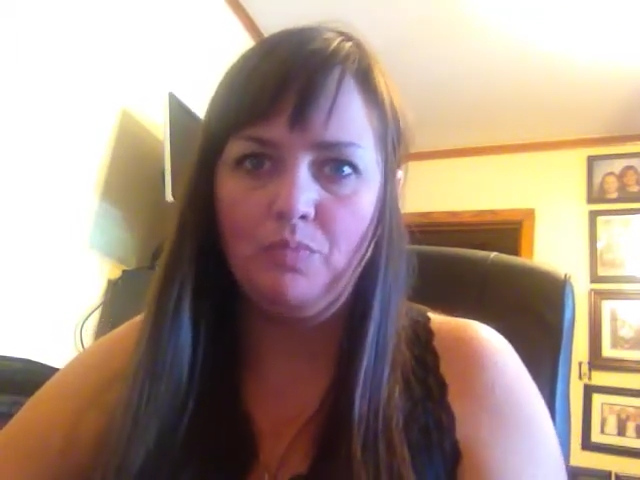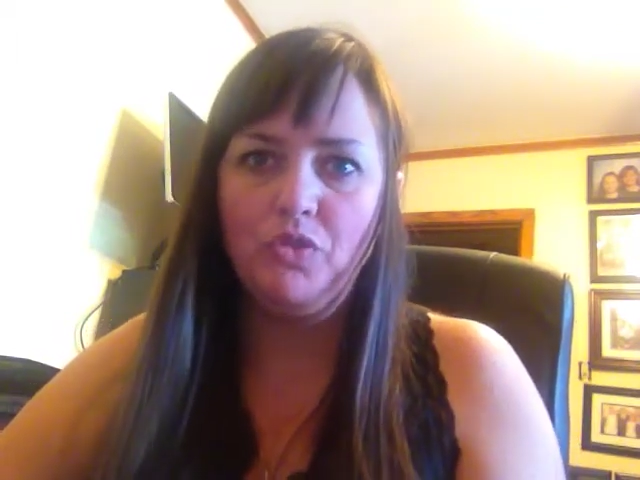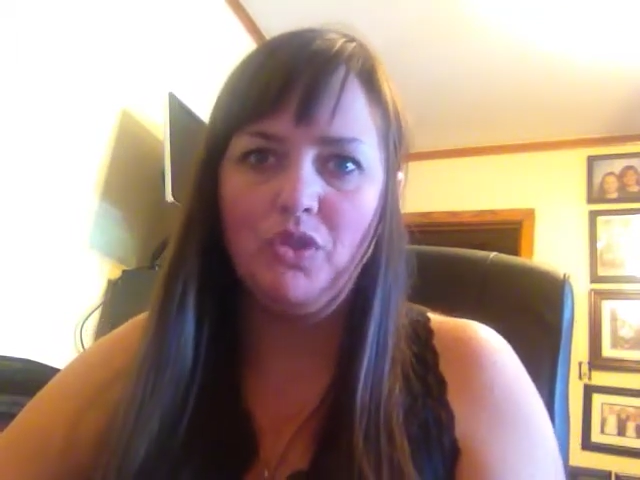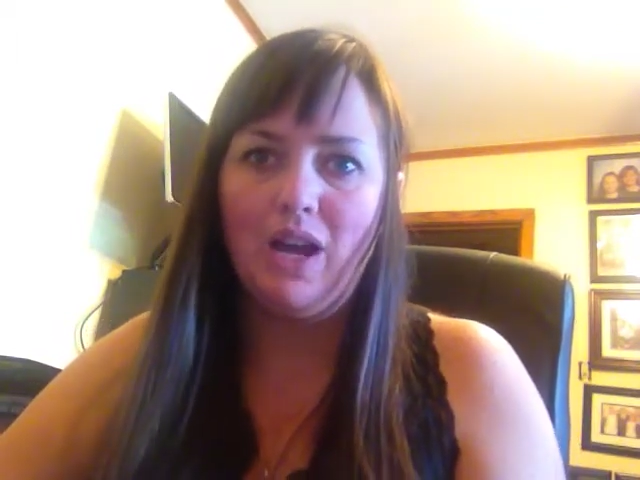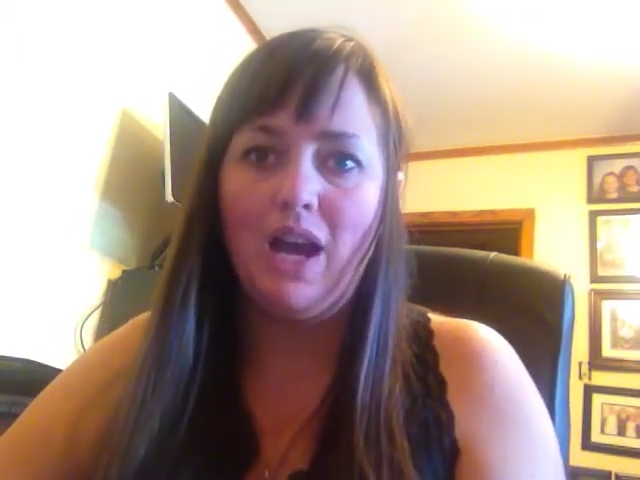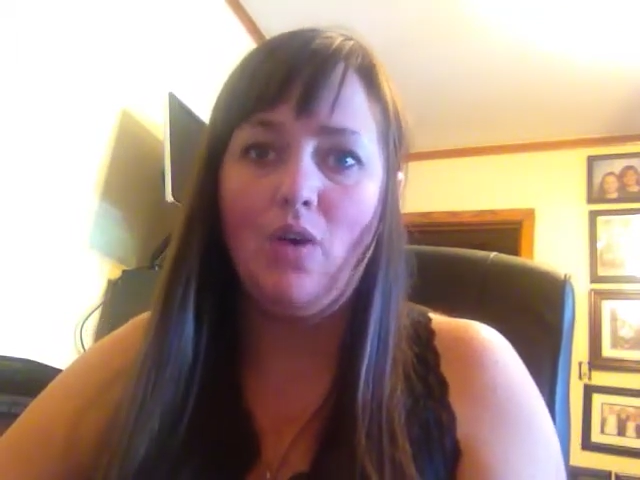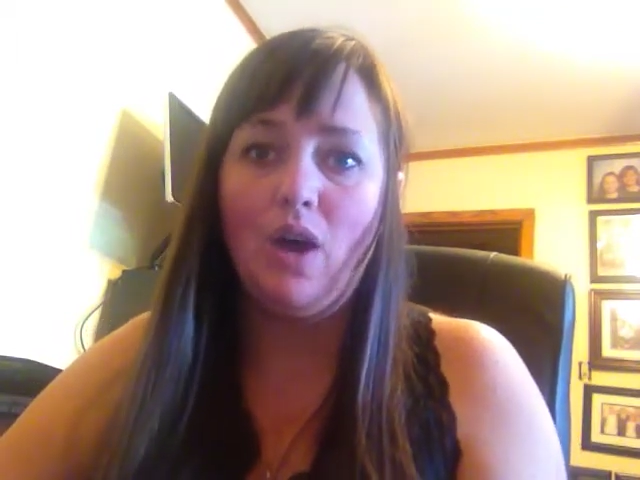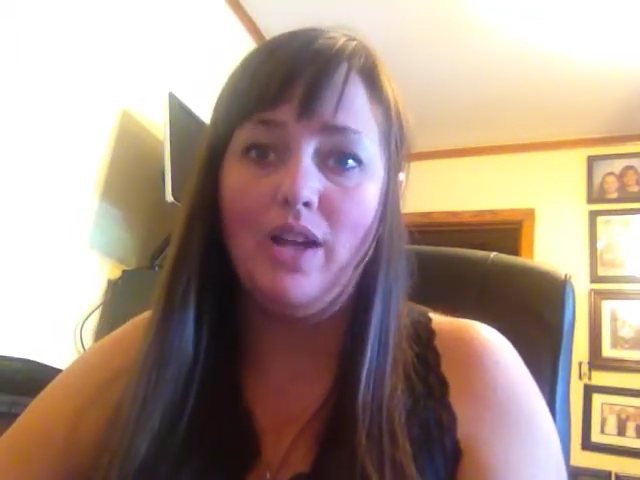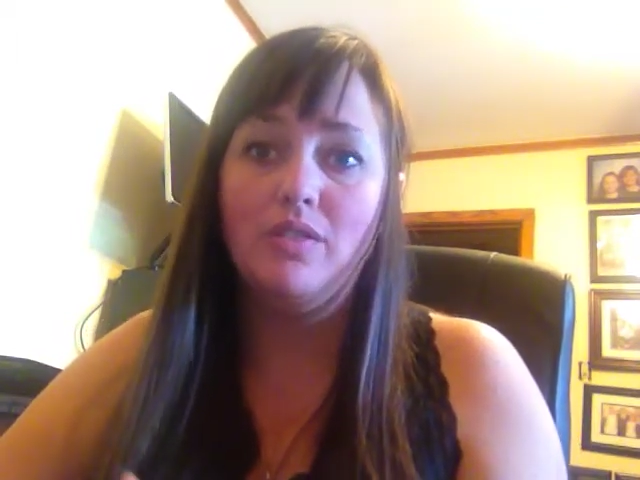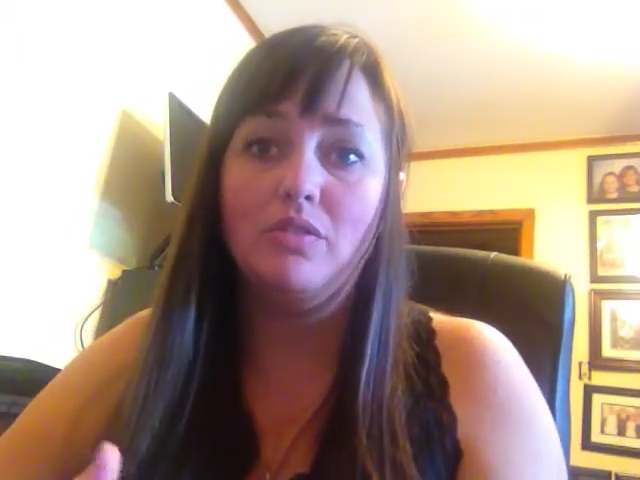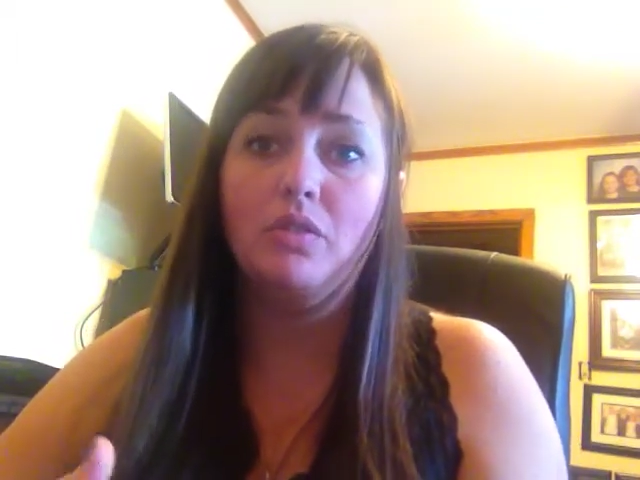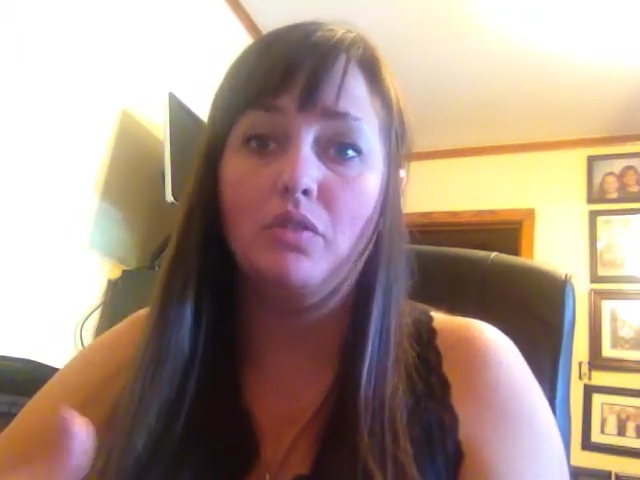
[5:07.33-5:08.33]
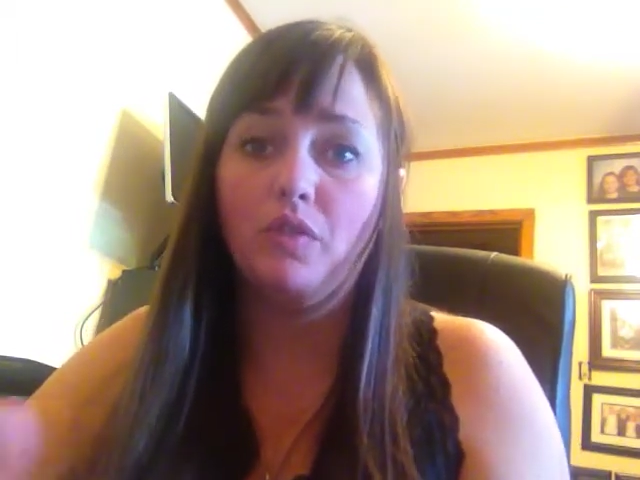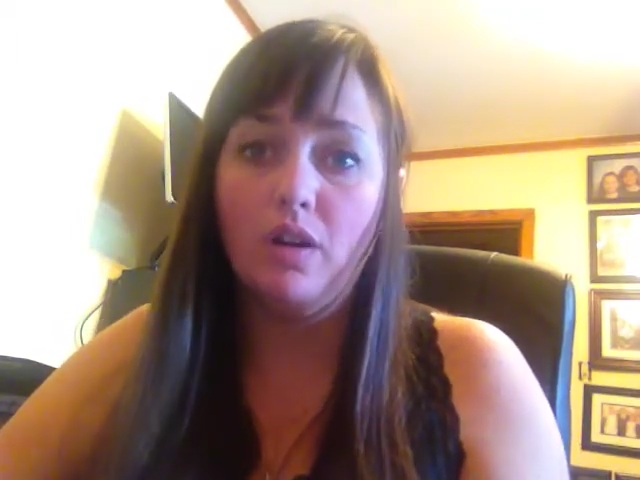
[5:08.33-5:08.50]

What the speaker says: So how I serve